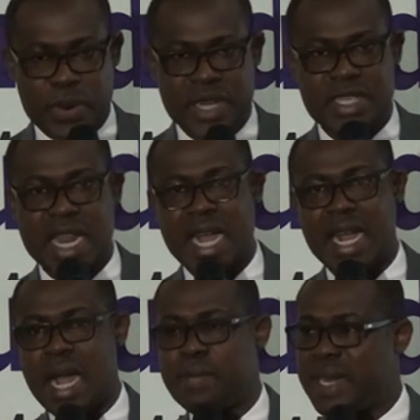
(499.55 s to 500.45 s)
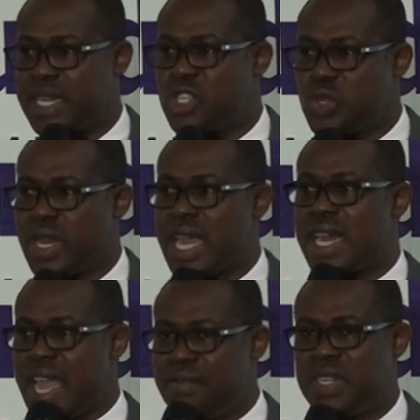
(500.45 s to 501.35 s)
bridge that gap and ensure
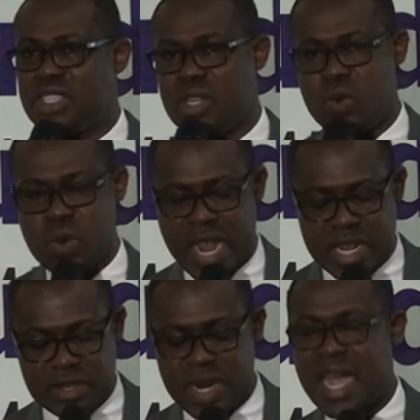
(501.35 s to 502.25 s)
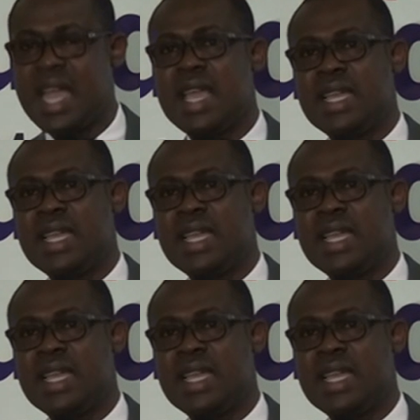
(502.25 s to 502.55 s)
that every single Nigerian